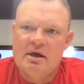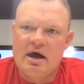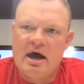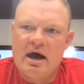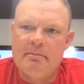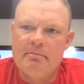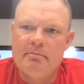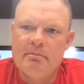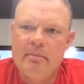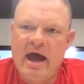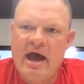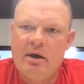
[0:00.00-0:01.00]

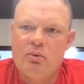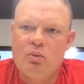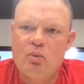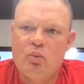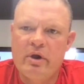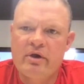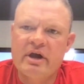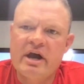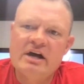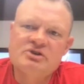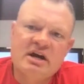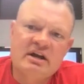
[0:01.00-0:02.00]
Matt, we're
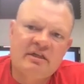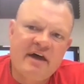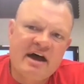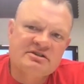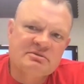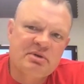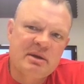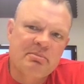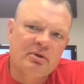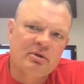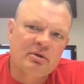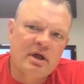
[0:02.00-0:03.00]
contracting 1,000
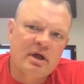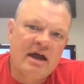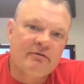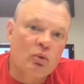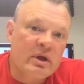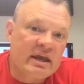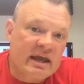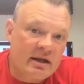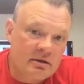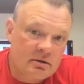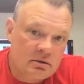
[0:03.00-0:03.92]
people every weekend.